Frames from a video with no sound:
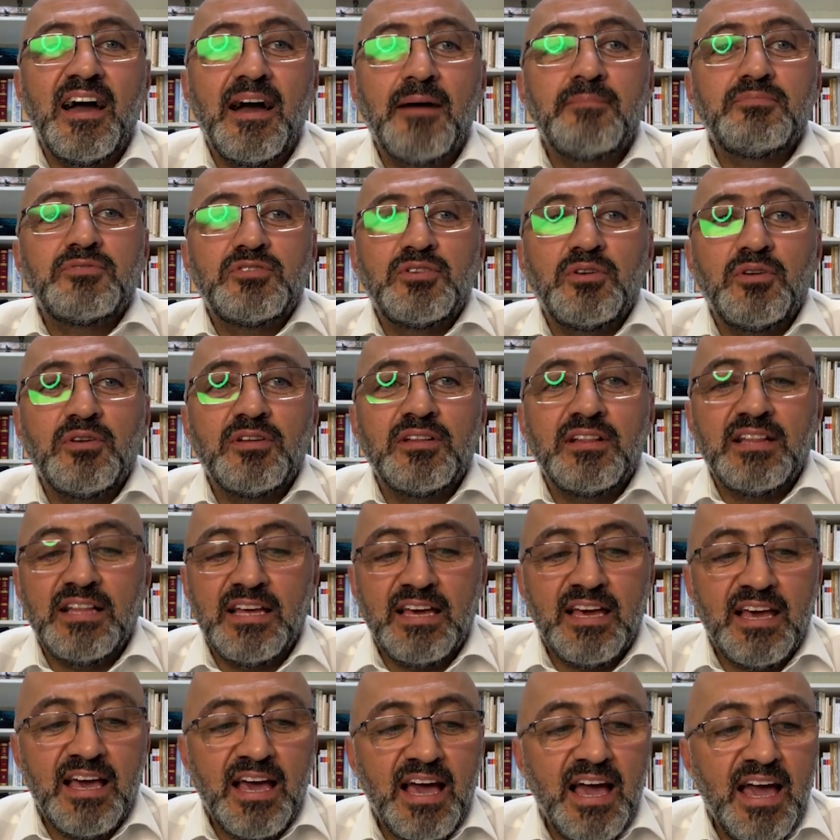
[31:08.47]

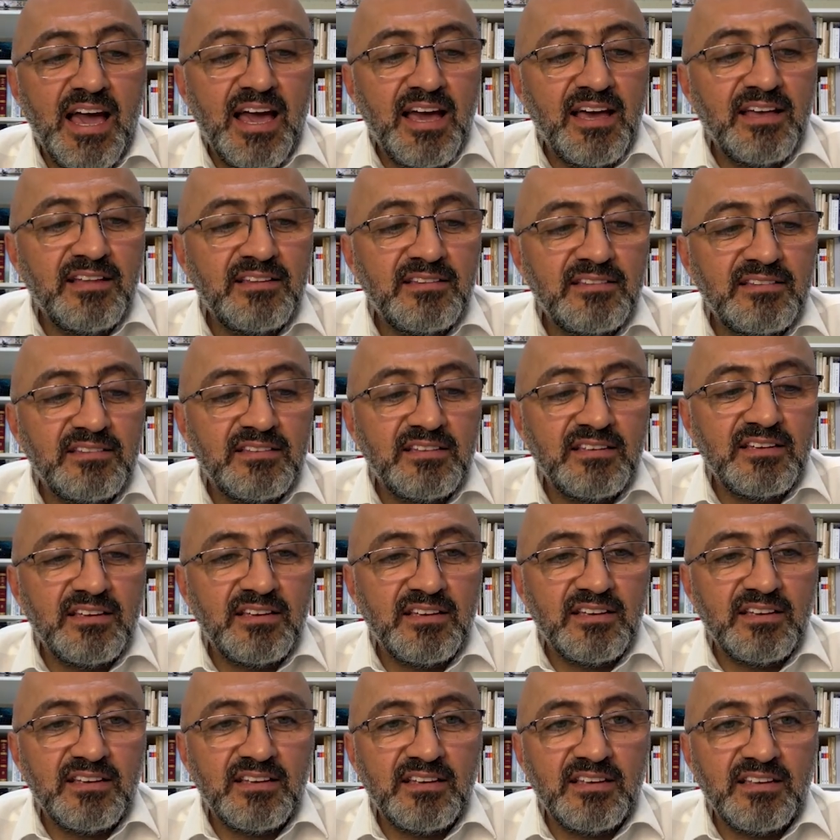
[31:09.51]
Absolutely. And,
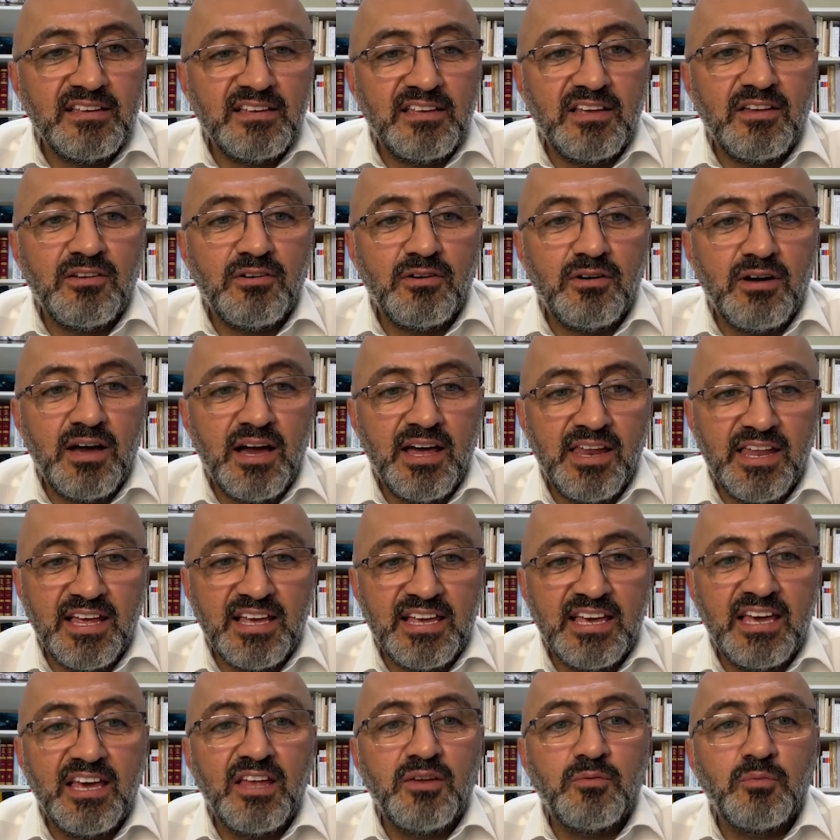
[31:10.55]
and
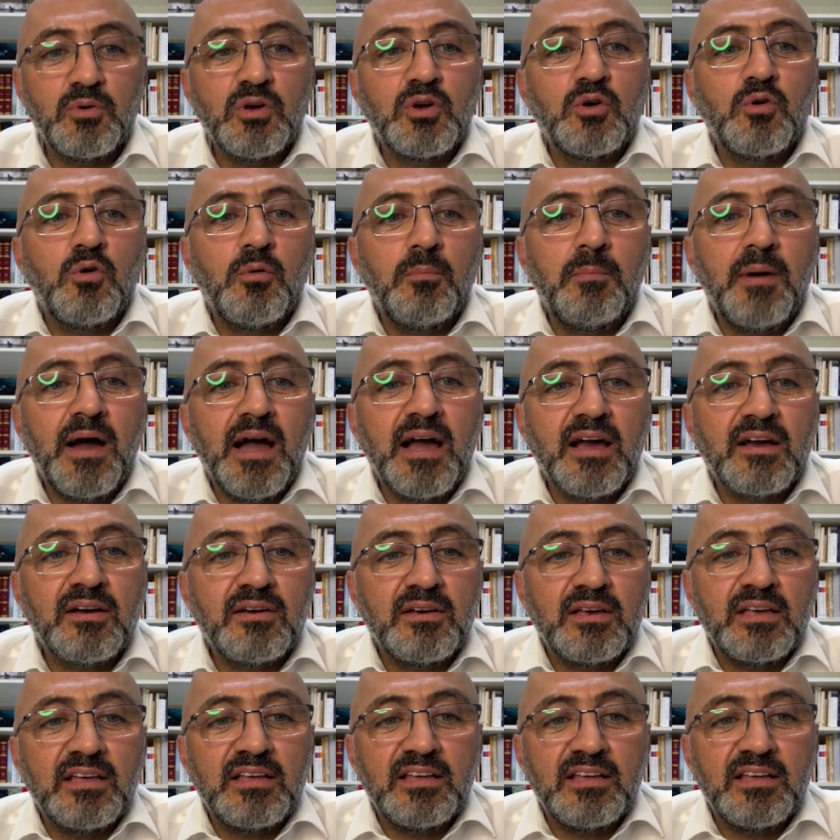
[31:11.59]
again, we go back,